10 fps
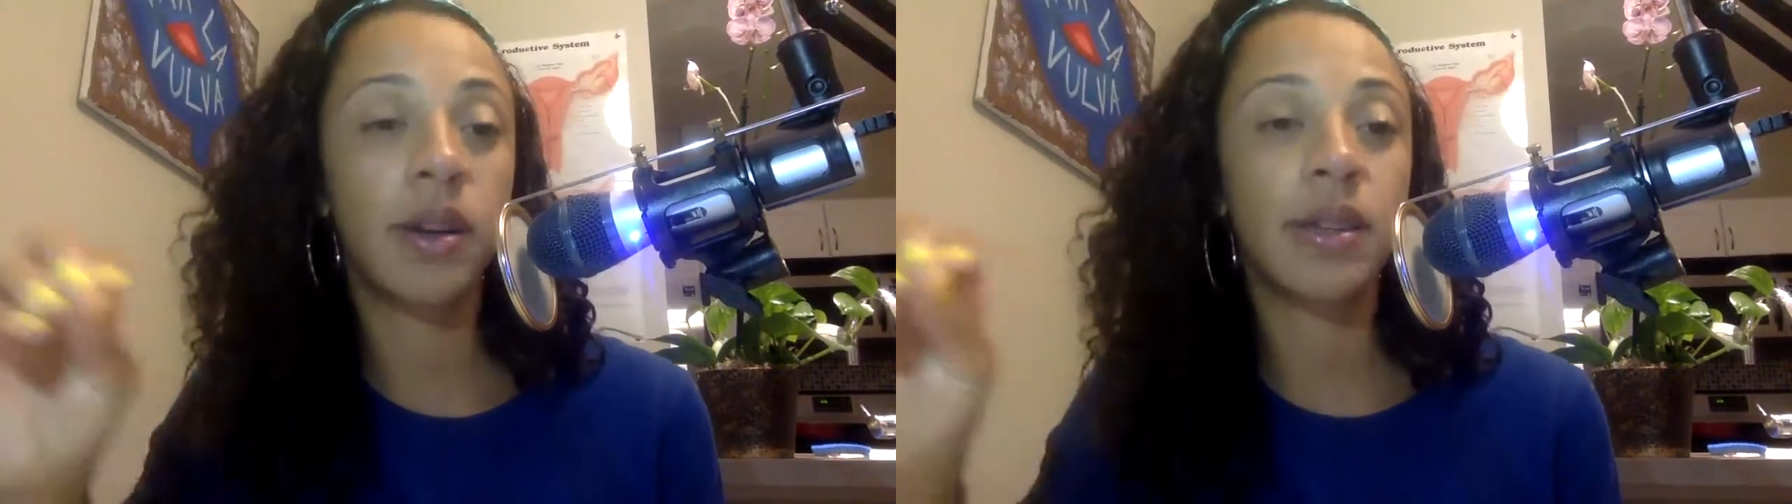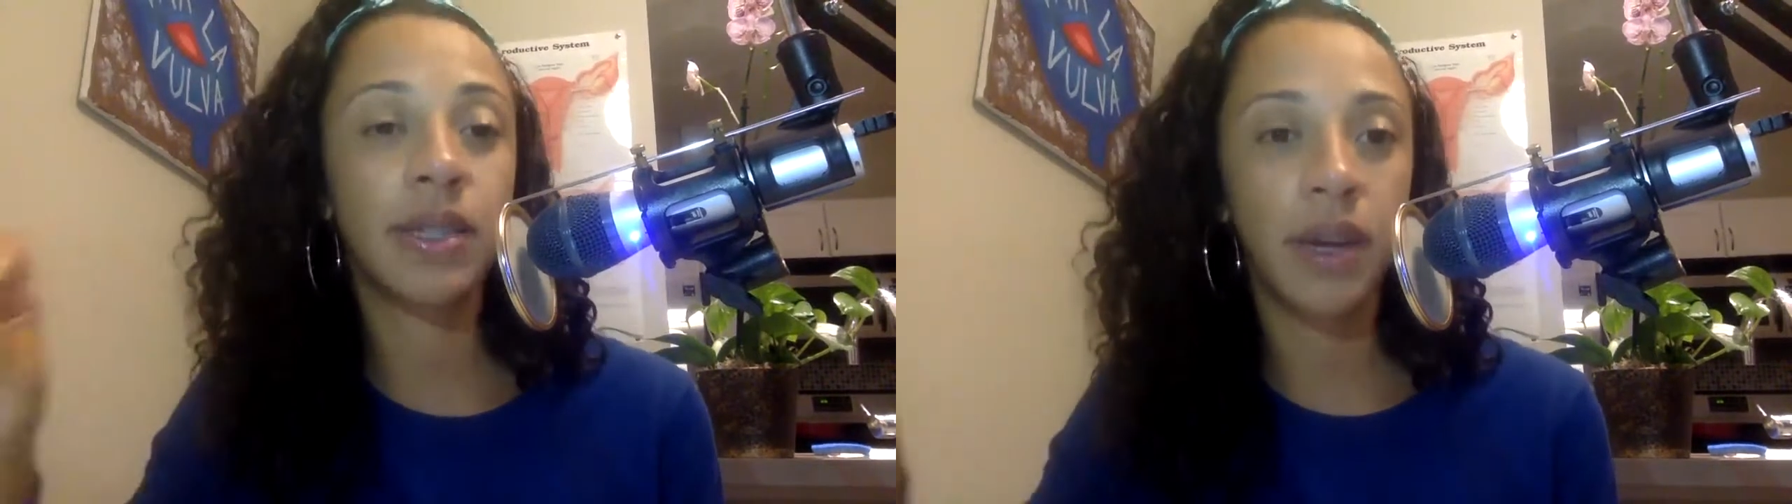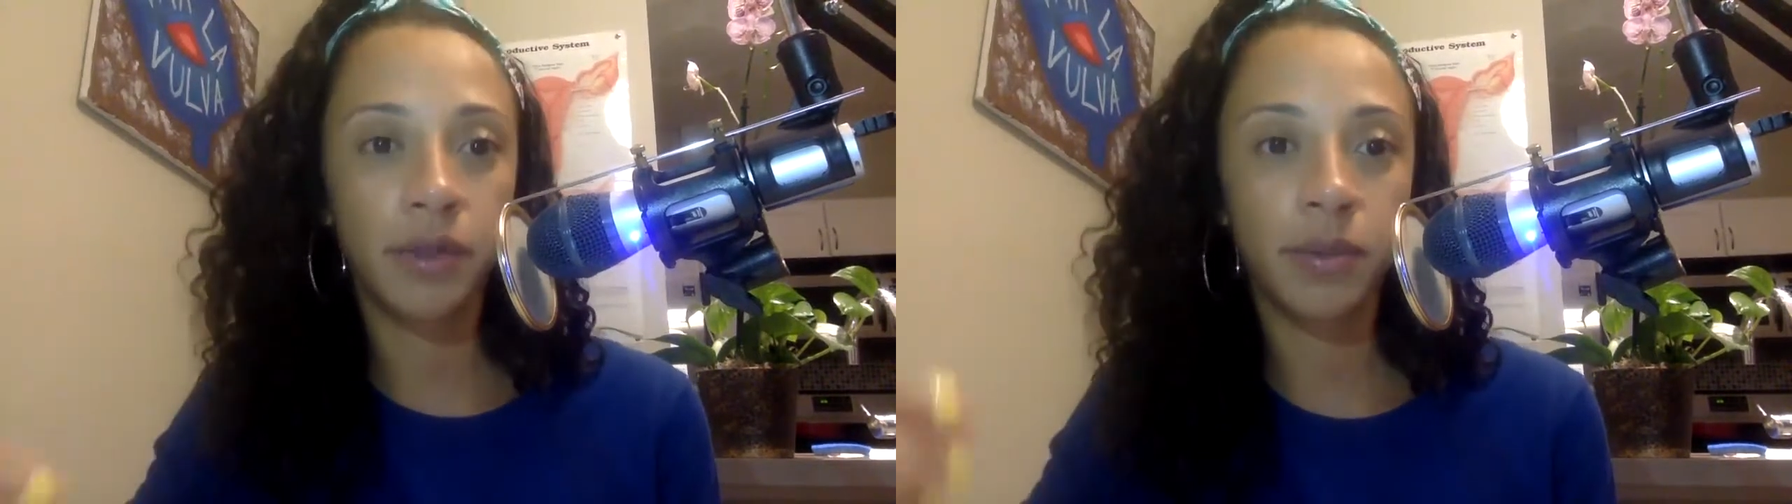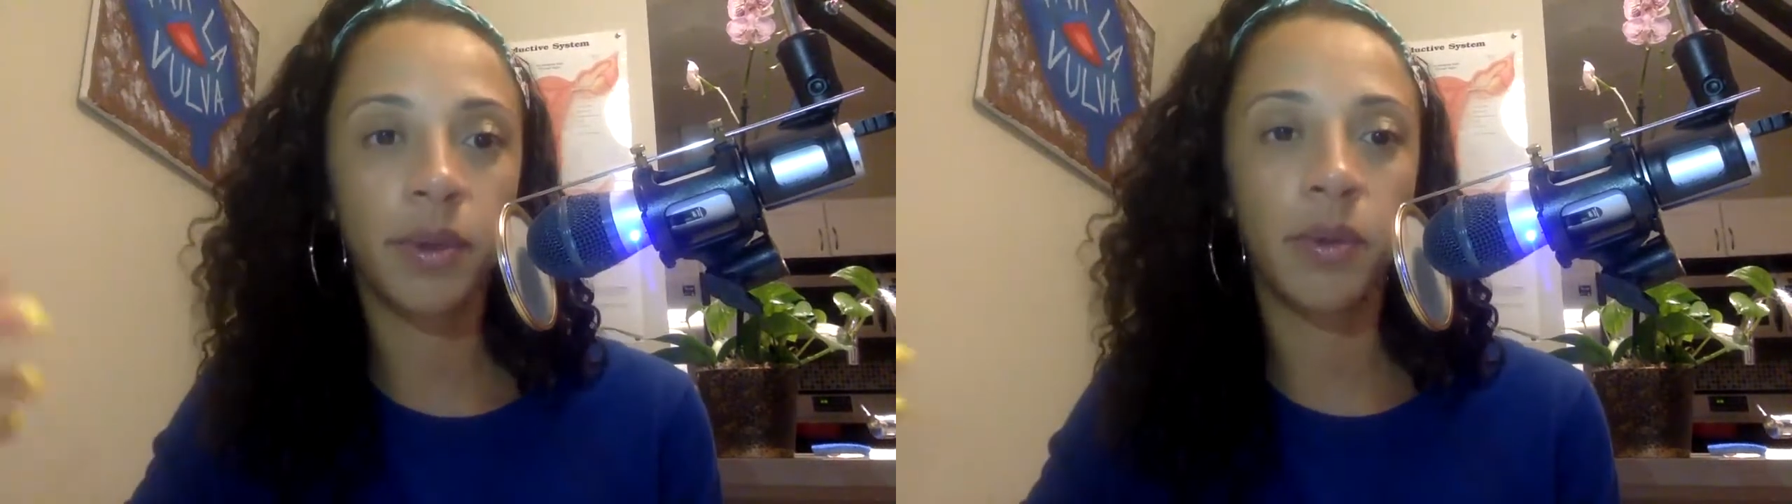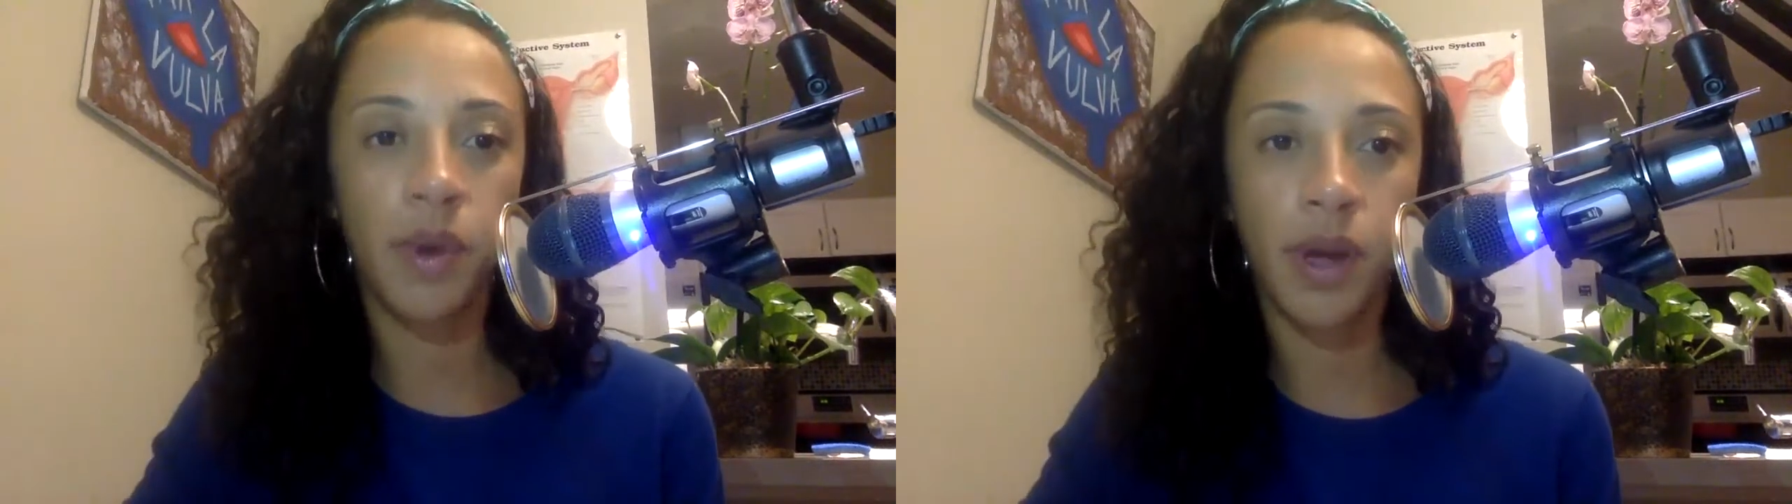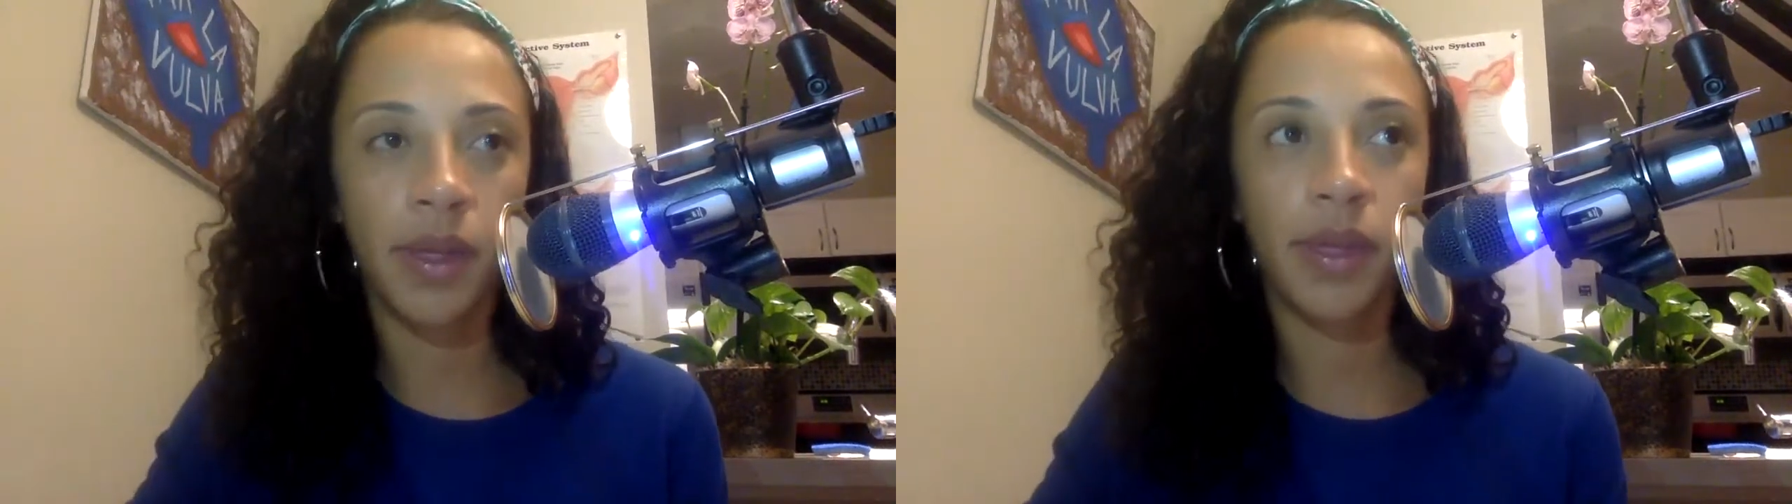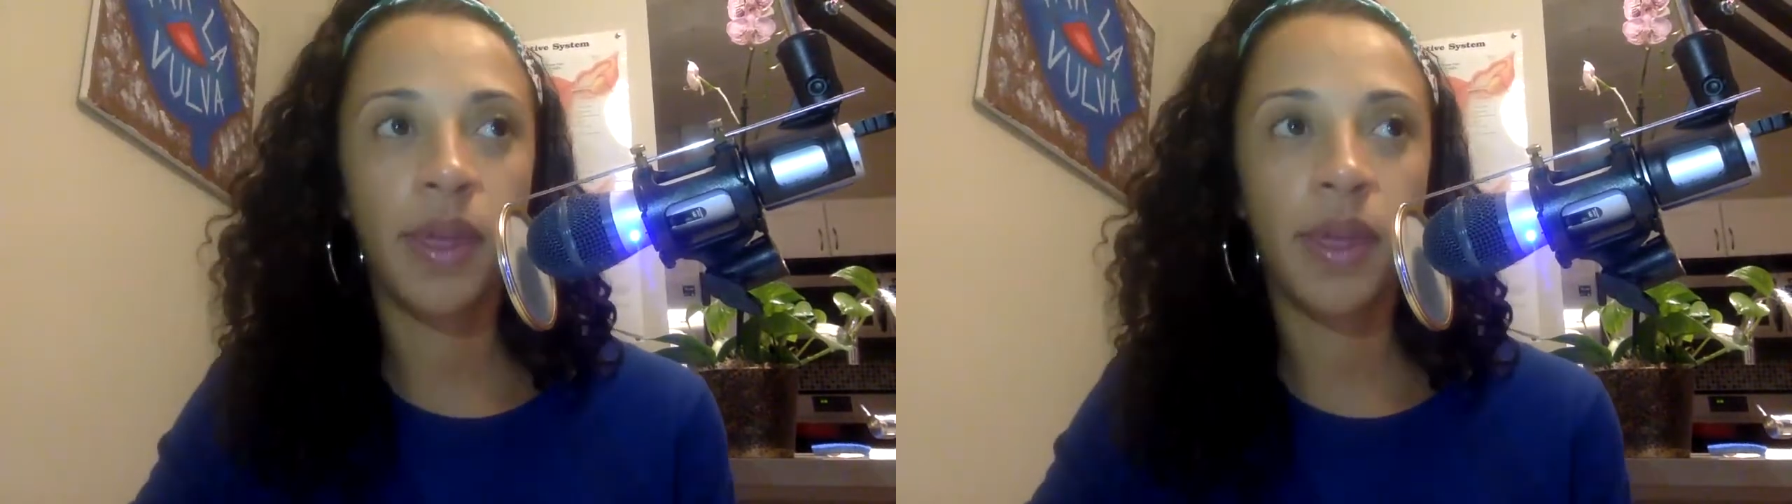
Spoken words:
is comfortable with